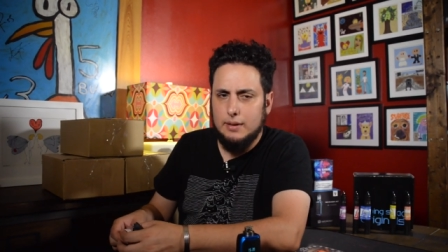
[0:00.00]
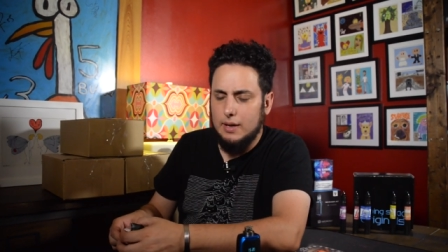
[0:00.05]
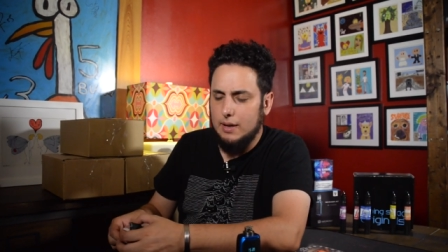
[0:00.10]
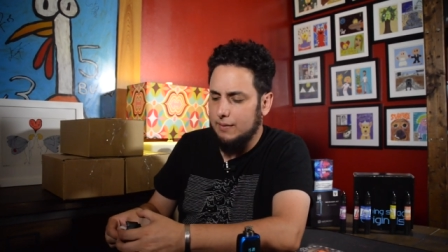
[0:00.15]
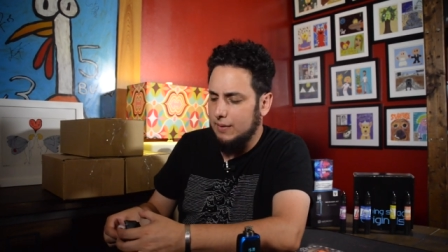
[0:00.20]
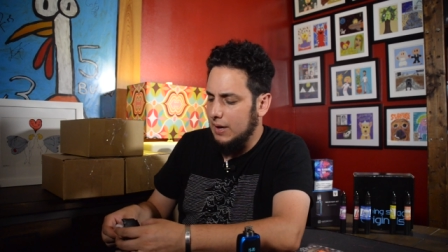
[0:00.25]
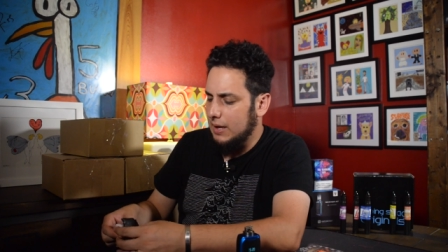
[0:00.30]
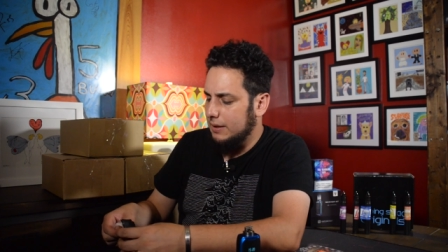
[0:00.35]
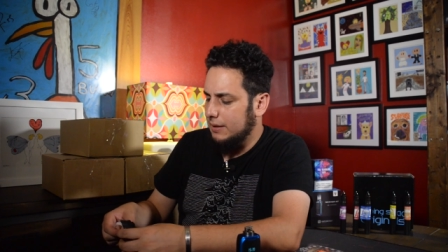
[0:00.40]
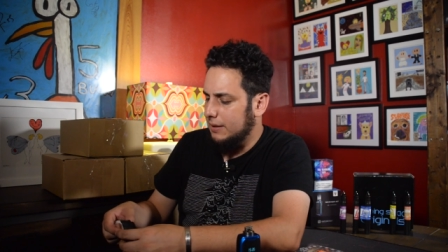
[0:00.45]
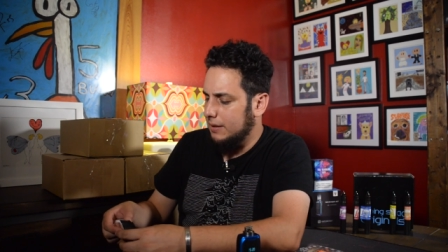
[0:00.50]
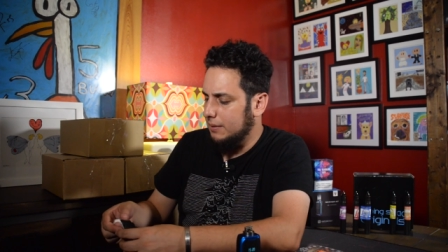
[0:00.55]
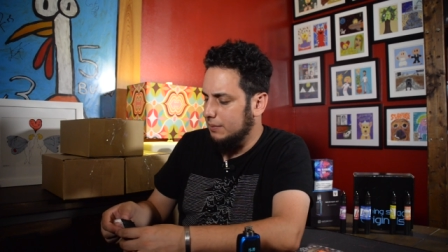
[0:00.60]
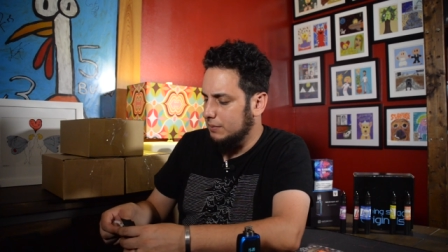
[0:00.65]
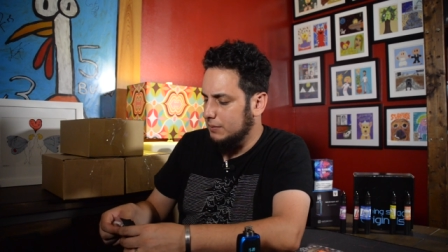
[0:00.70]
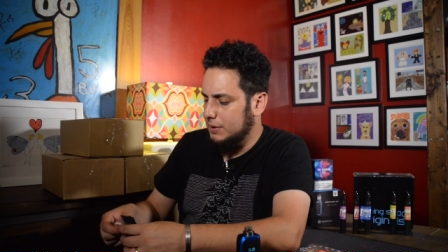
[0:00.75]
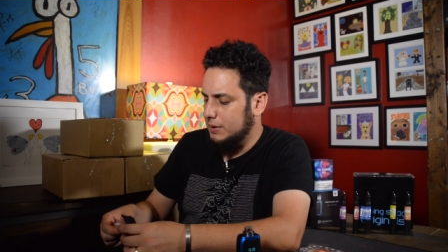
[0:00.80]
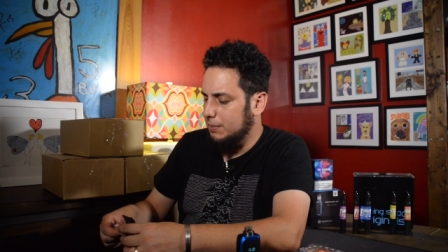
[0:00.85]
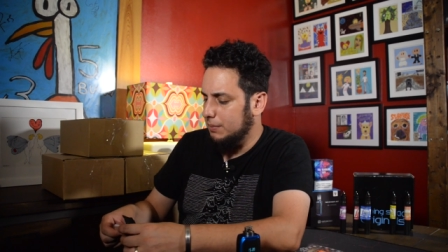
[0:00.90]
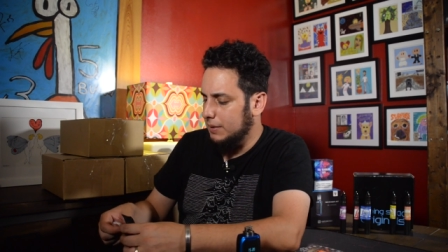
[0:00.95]
I've had
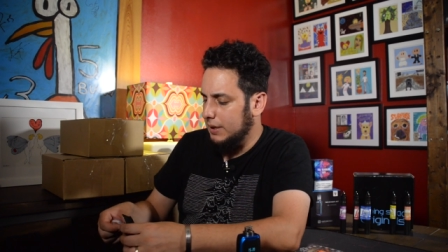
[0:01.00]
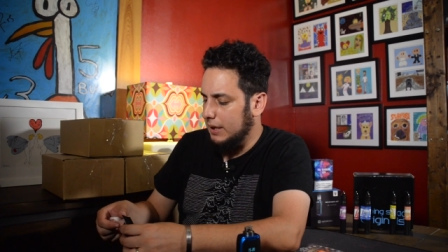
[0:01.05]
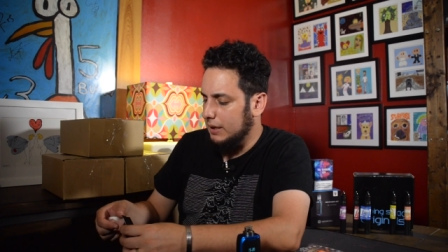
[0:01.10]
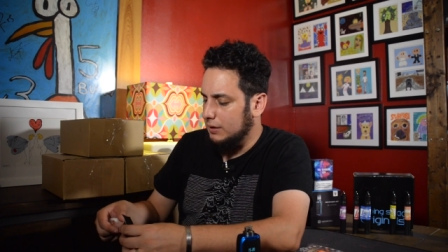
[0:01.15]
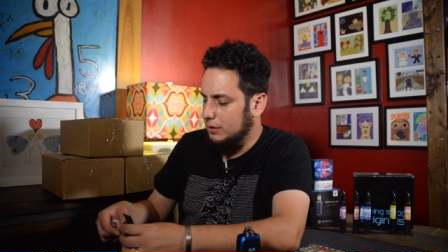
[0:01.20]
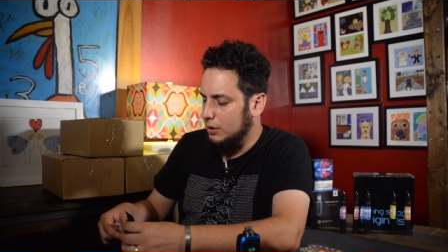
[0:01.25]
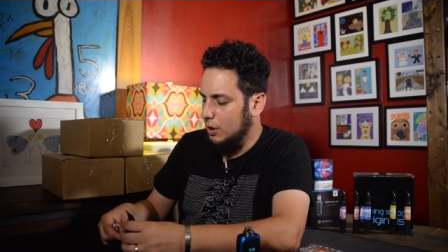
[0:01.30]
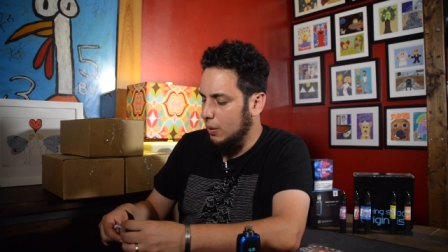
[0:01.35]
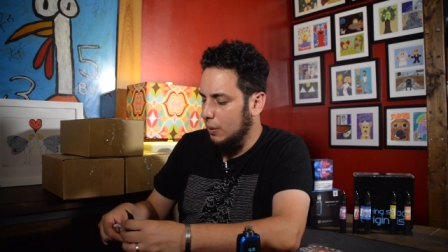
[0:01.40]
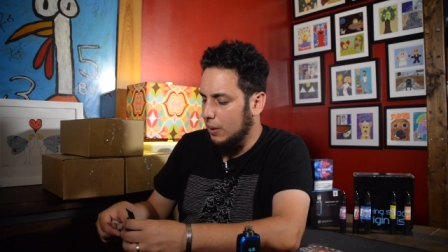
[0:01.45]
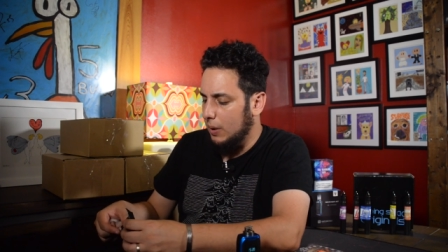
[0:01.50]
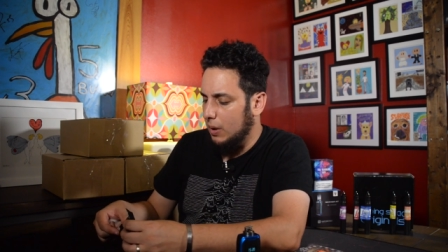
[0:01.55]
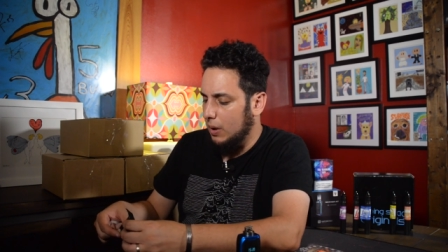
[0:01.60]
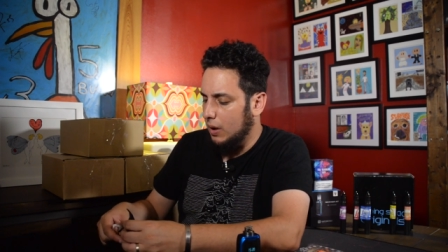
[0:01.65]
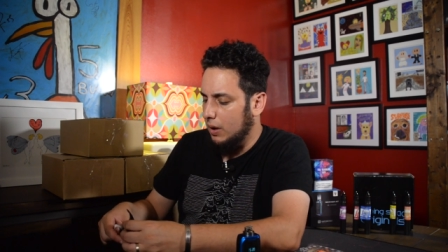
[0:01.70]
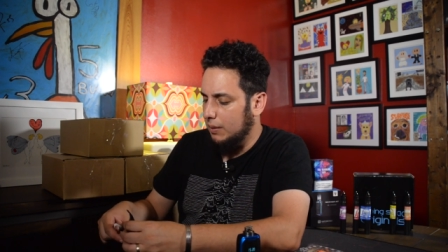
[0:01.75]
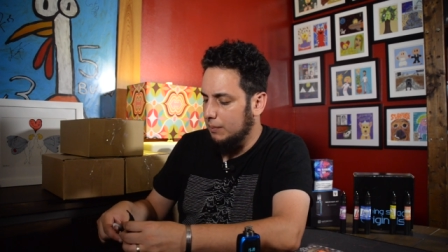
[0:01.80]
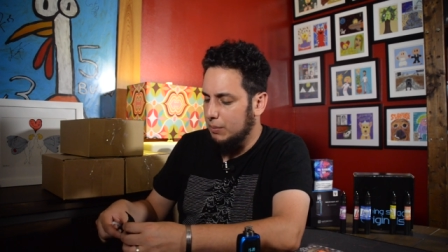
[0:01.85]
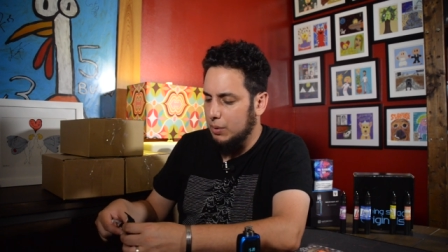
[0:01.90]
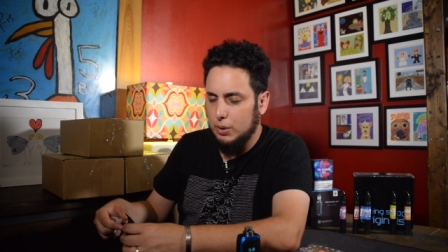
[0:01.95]
them, some things going on,